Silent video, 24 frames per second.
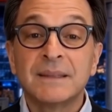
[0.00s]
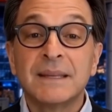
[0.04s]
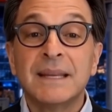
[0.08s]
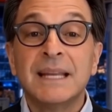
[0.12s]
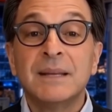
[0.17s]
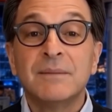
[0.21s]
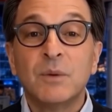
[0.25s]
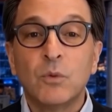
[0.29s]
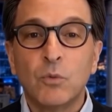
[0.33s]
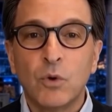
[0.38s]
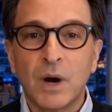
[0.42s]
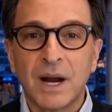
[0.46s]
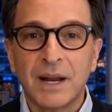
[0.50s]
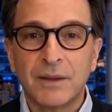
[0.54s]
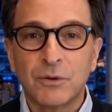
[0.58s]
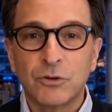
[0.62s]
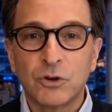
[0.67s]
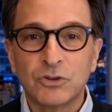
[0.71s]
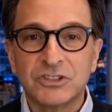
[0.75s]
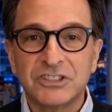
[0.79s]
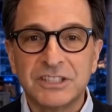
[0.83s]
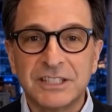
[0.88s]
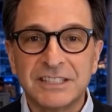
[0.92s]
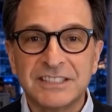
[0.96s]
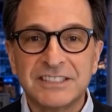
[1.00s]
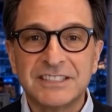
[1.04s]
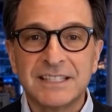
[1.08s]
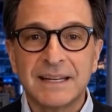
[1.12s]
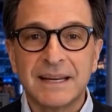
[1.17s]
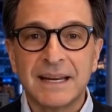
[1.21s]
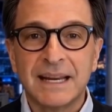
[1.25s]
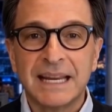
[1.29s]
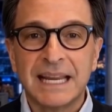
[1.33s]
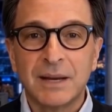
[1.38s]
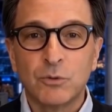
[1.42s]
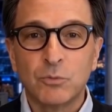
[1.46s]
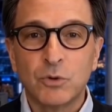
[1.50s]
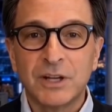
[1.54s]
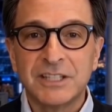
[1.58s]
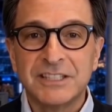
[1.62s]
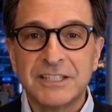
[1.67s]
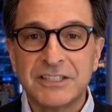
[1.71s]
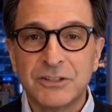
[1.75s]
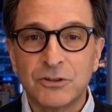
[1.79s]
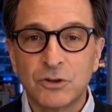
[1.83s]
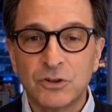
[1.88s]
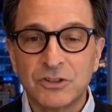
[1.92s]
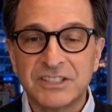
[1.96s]
If Iran loses, it
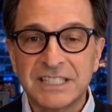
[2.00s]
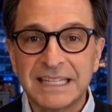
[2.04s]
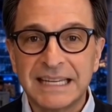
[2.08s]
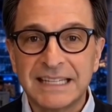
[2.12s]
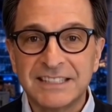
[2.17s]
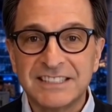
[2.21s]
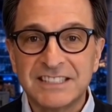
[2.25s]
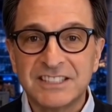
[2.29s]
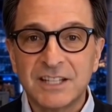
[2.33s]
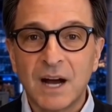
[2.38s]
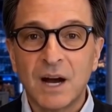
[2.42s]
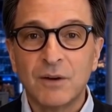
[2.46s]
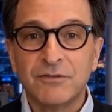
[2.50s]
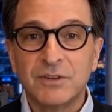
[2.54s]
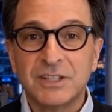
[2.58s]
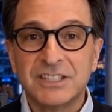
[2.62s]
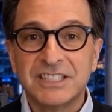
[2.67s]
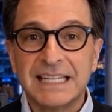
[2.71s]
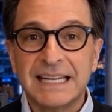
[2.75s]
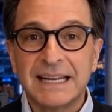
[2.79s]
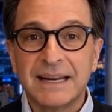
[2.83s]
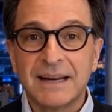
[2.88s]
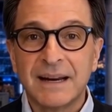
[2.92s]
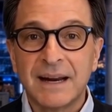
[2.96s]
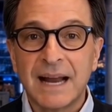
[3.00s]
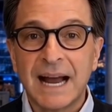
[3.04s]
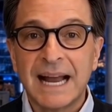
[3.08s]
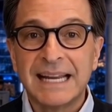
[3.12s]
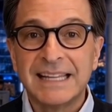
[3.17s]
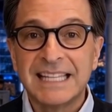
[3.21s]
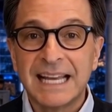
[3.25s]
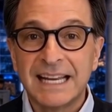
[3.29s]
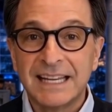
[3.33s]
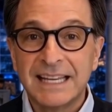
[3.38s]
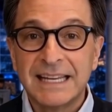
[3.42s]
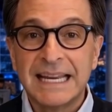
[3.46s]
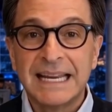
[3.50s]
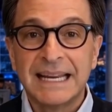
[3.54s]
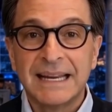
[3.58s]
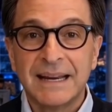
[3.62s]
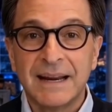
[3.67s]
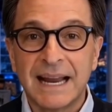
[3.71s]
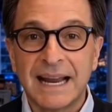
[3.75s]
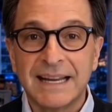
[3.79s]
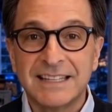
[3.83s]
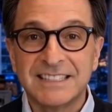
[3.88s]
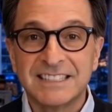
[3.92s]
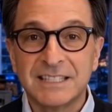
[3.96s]
risks losing its sovereignty, identity,
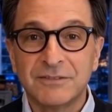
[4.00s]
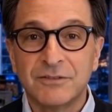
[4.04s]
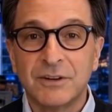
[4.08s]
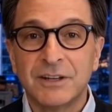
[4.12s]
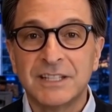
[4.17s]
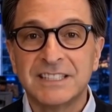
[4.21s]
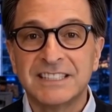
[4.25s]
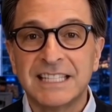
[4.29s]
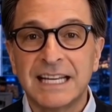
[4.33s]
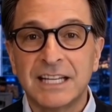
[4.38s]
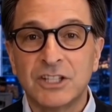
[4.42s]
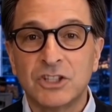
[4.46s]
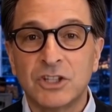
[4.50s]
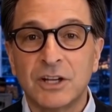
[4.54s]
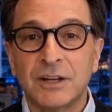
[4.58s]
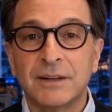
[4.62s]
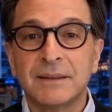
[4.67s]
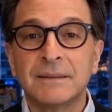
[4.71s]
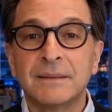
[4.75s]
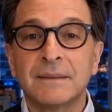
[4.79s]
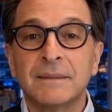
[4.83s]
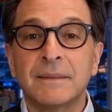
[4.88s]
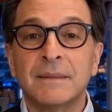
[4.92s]
and civilization.